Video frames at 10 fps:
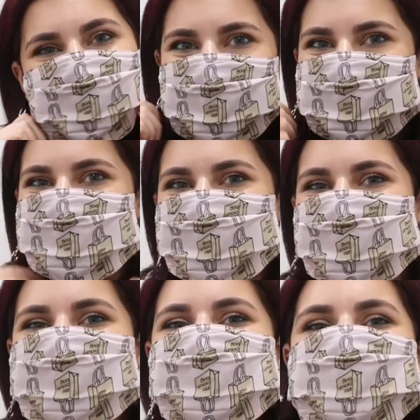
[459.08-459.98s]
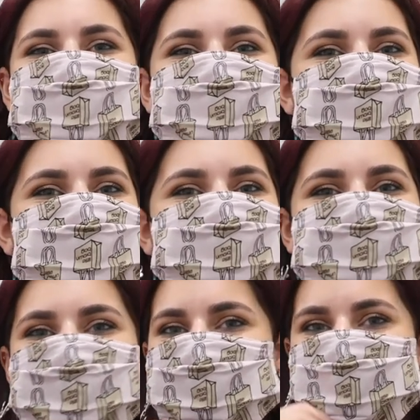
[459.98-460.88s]
kind of work these into my
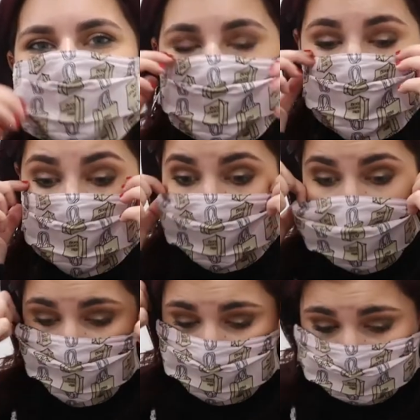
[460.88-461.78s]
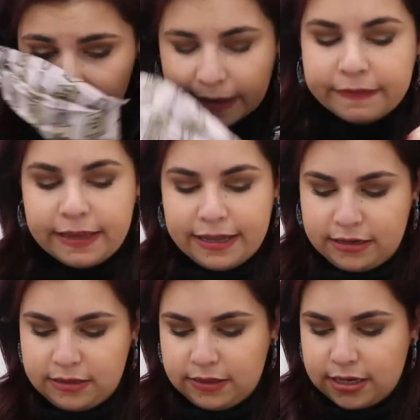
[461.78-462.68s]
style. And
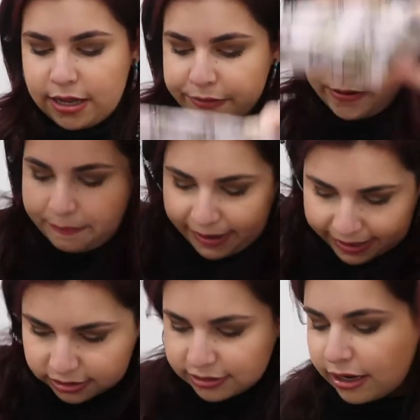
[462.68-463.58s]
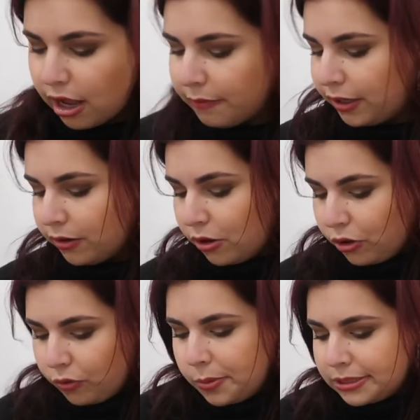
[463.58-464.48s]
then the other mask they got me
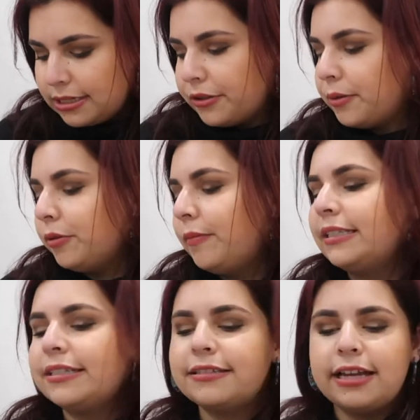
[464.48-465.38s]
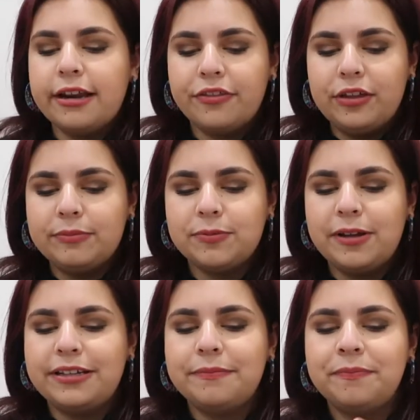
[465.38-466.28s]
was another Bloomingdale's kind of themed
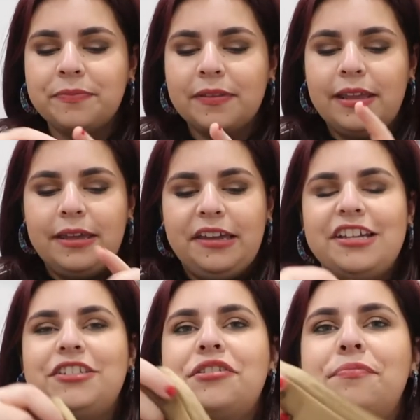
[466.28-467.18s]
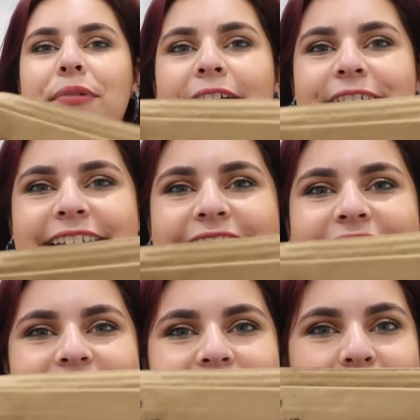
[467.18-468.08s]
one. It's just brown and it
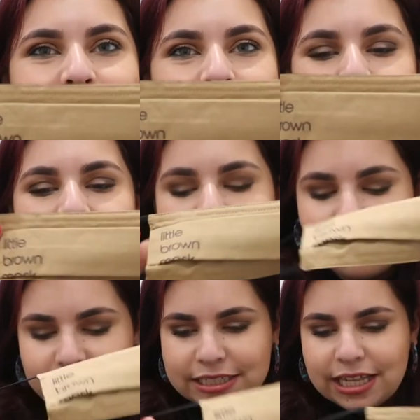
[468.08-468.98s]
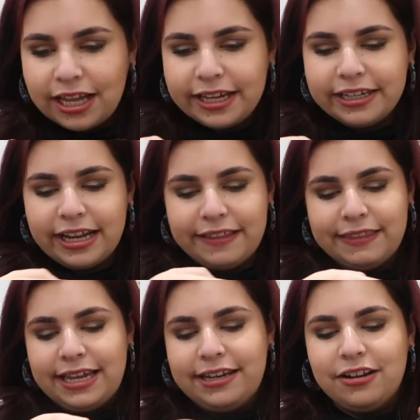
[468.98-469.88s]
says little brown bag on the side. And
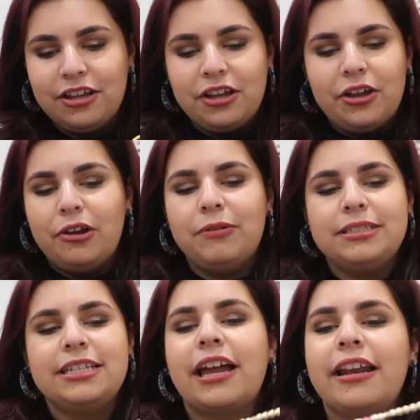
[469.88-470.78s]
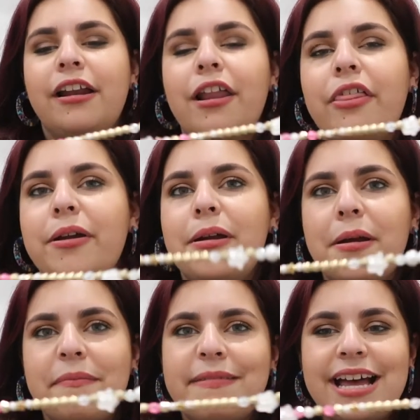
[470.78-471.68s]
then once again, another
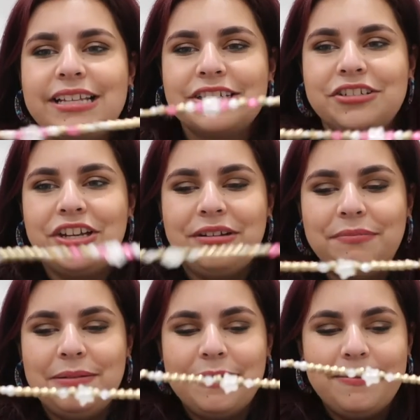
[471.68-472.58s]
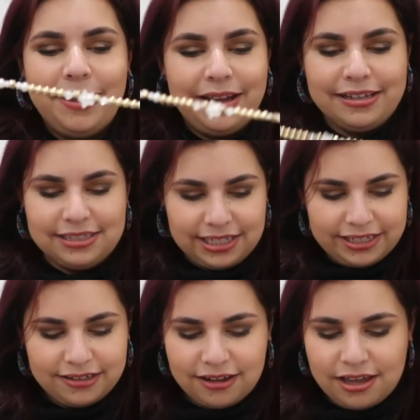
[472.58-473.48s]
mask chain made by my
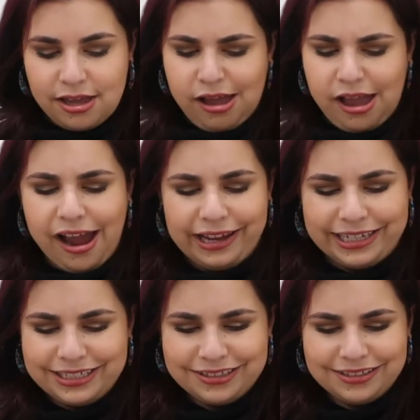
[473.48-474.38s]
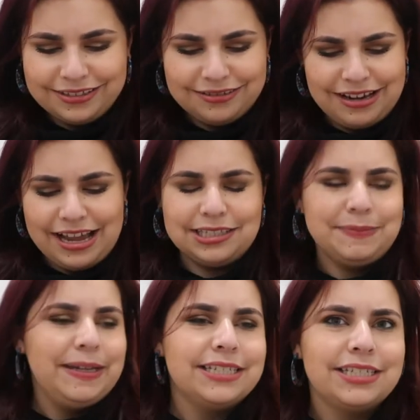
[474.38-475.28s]
cousin. I can ask
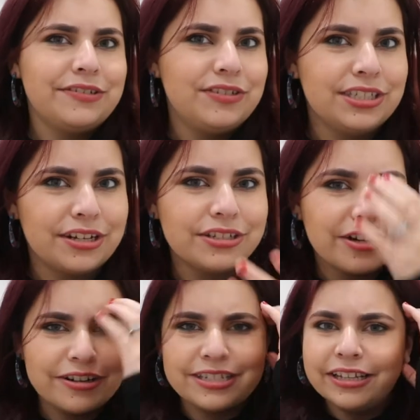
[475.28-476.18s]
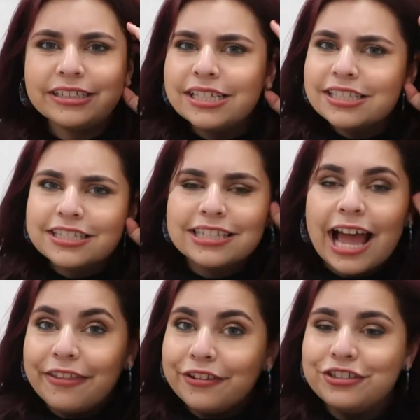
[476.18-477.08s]
my cousin if she's gonna start selling these, because
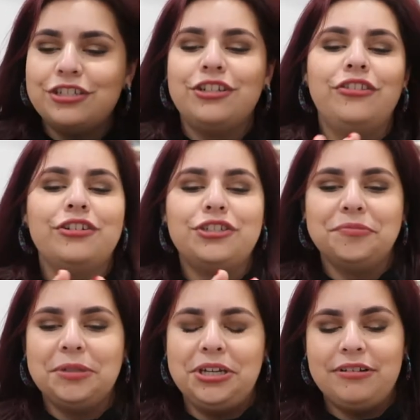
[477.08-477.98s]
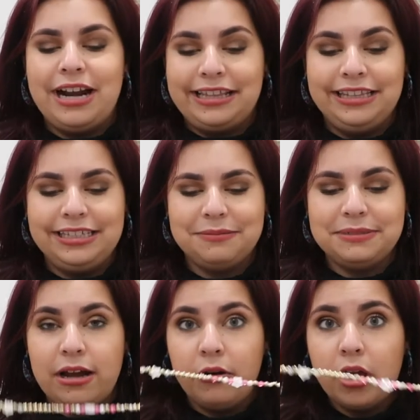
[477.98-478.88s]
I think she should. They're super cute and I can link them
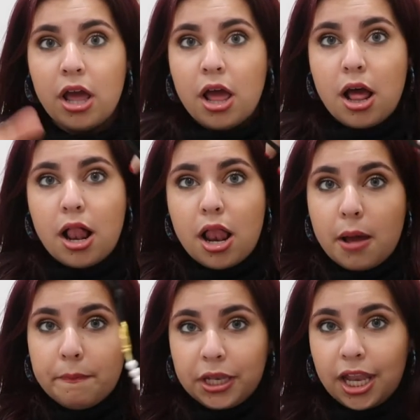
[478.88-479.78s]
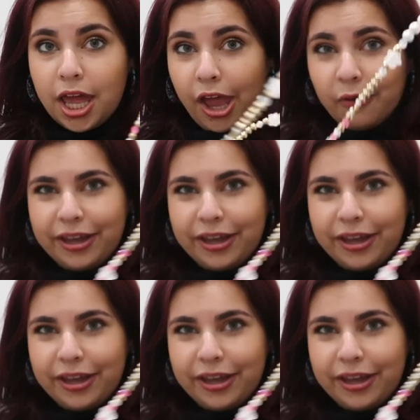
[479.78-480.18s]
down below